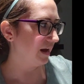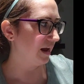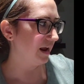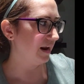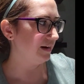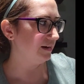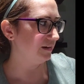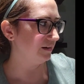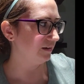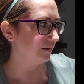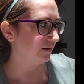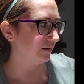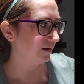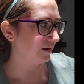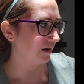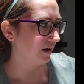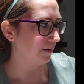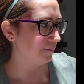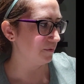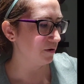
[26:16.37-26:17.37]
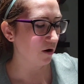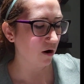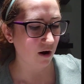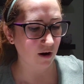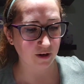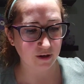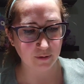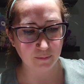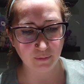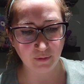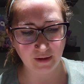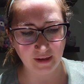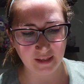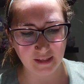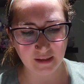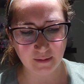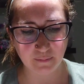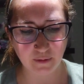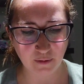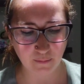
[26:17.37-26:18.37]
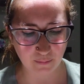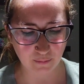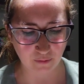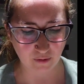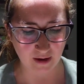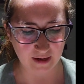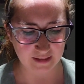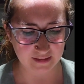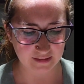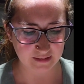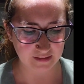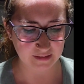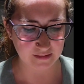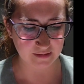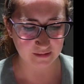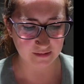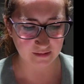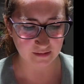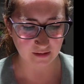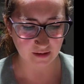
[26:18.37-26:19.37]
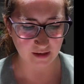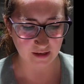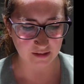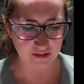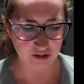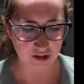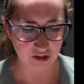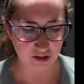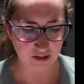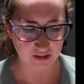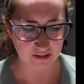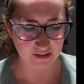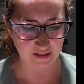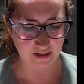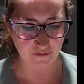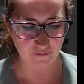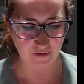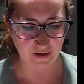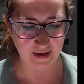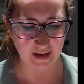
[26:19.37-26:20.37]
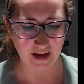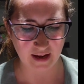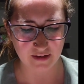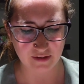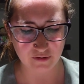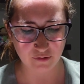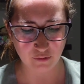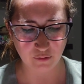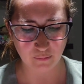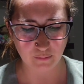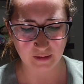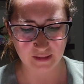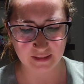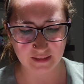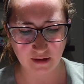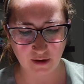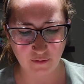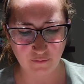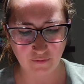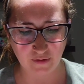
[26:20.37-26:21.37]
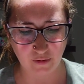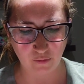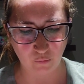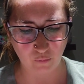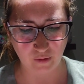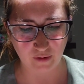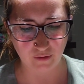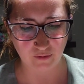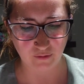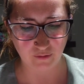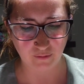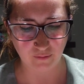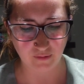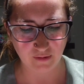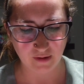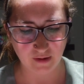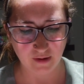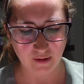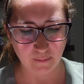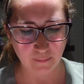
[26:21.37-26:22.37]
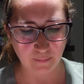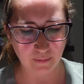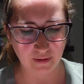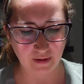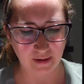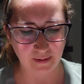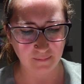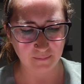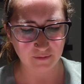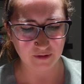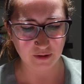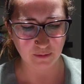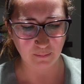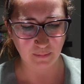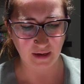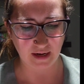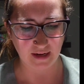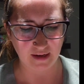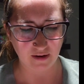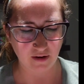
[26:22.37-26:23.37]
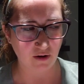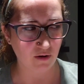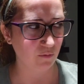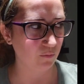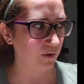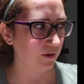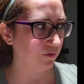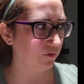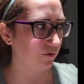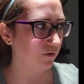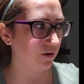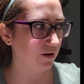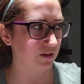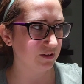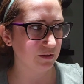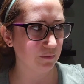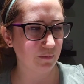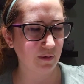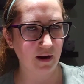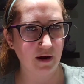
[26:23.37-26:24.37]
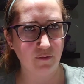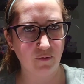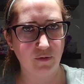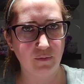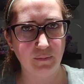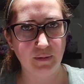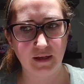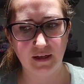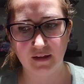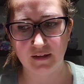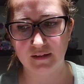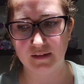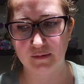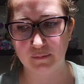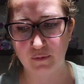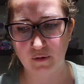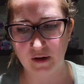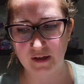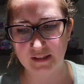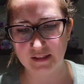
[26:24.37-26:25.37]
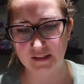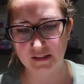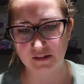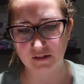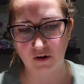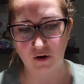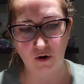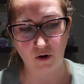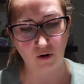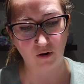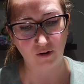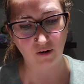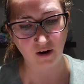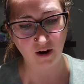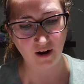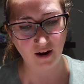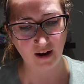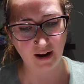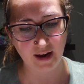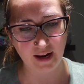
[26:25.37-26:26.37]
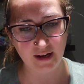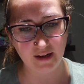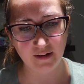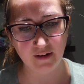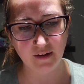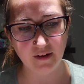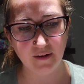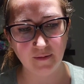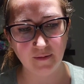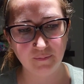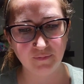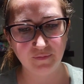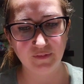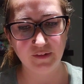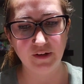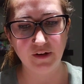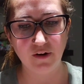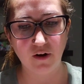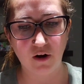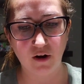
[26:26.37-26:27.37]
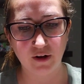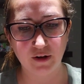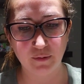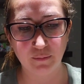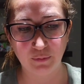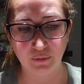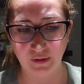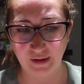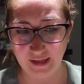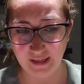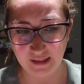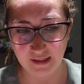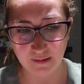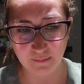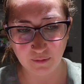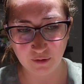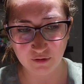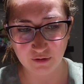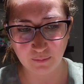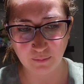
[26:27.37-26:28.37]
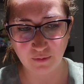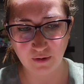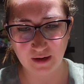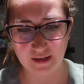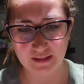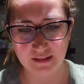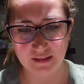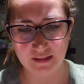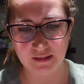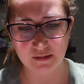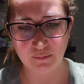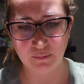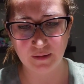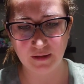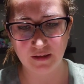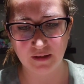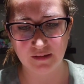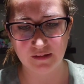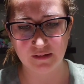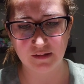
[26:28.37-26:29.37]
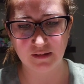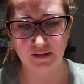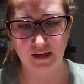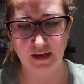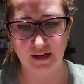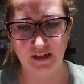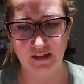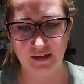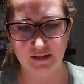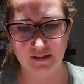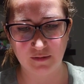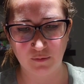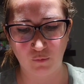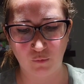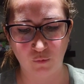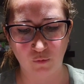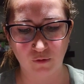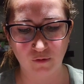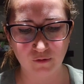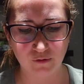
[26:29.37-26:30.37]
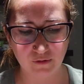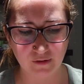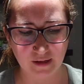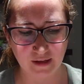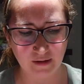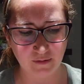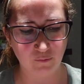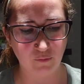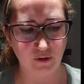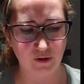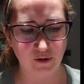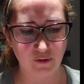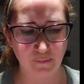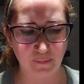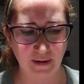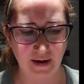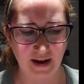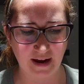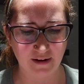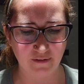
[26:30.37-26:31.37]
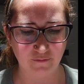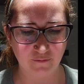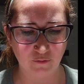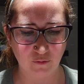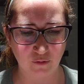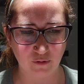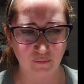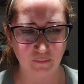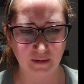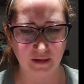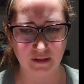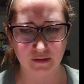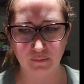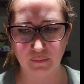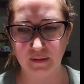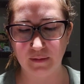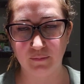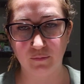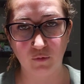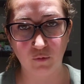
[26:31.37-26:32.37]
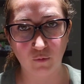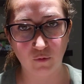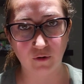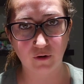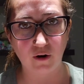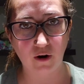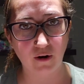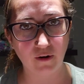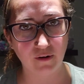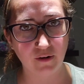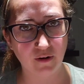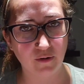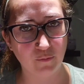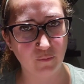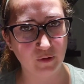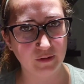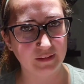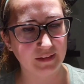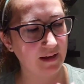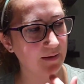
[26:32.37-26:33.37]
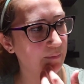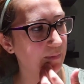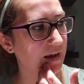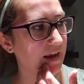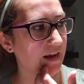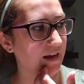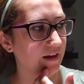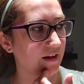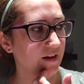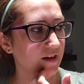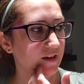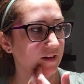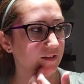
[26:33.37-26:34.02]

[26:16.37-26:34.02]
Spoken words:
And I'm not complaining about prices. It's just if I can do it myself, I will. But I'm debating on whether or not to buy one because prices are high. Not complaining about the prices because it's worth it what you're paying for because people work hard on what they make.